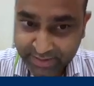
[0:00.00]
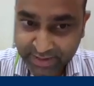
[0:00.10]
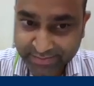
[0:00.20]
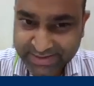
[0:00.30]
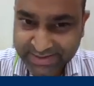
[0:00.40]

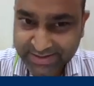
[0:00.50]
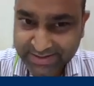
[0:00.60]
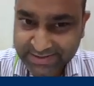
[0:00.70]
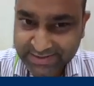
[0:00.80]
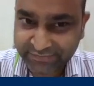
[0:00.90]
Gramacidin
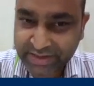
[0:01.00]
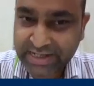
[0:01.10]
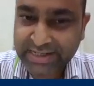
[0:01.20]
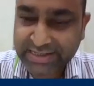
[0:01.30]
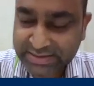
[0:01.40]
is a
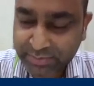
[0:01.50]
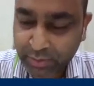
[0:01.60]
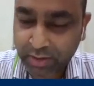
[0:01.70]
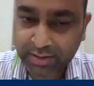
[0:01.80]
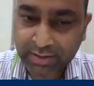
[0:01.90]
fairly
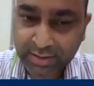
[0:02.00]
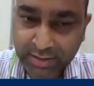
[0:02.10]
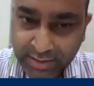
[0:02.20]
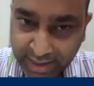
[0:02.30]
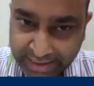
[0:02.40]
small
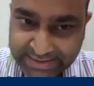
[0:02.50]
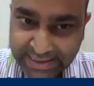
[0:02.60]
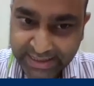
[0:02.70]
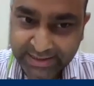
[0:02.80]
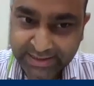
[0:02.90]
ion
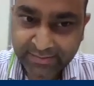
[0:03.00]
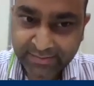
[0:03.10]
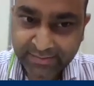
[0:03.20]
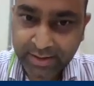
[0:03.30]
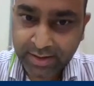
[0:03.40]
channel,
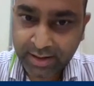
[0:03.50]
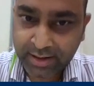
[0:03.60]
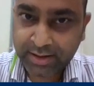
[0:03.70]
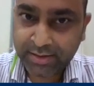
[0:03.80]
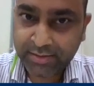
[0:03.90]

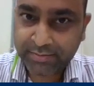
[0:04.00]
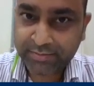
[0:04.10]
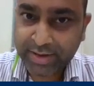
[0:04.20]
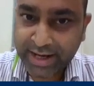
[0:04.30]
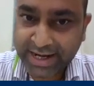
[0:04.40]

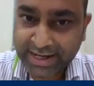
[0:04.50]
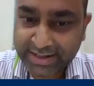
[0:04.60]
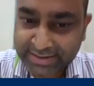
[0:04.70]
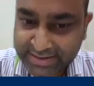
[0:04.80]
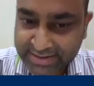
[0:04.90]

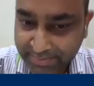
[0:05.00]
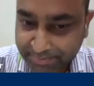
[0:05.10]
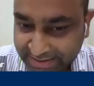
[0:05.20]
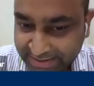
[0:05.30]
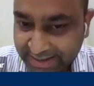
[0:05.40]
and the
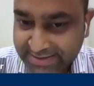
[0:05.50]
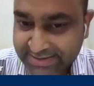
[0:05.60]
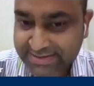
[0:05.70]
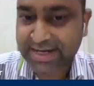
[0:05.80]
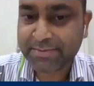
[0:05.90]

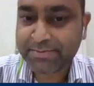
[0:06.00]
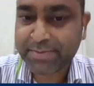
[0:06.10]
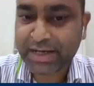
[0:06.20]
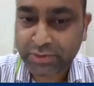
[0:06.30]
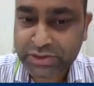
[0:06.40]
methods that have been
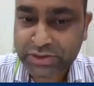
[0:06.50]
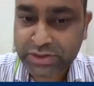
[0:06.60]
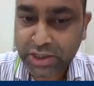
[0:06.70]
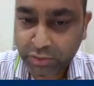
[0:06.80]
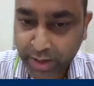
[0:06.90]
used
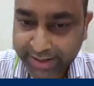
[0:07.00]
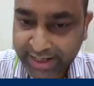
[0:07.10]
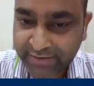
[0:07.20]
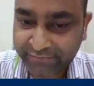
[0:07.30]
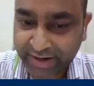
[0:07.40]
to
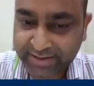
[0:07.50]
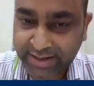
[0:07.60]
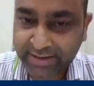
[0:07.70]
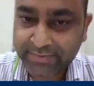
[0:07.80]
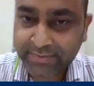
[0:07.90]
identify
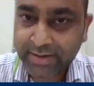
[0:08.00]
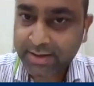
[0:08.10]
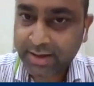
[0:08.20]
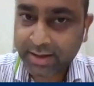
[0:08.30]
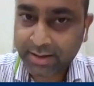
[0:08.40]
the
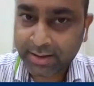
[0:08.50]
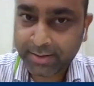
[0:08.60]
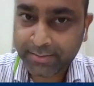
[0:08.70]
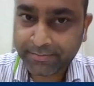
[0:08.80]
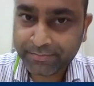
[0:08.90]

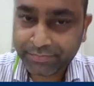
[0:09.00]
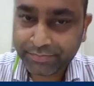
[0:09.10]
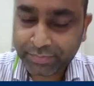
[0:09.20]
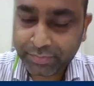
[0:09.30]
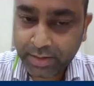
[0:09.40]
um,
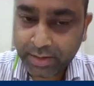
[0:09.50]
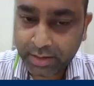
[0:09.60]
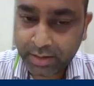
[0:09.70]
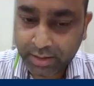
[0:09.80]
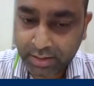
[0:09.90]

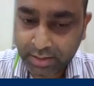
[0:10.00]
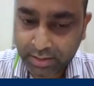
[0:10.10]
uh,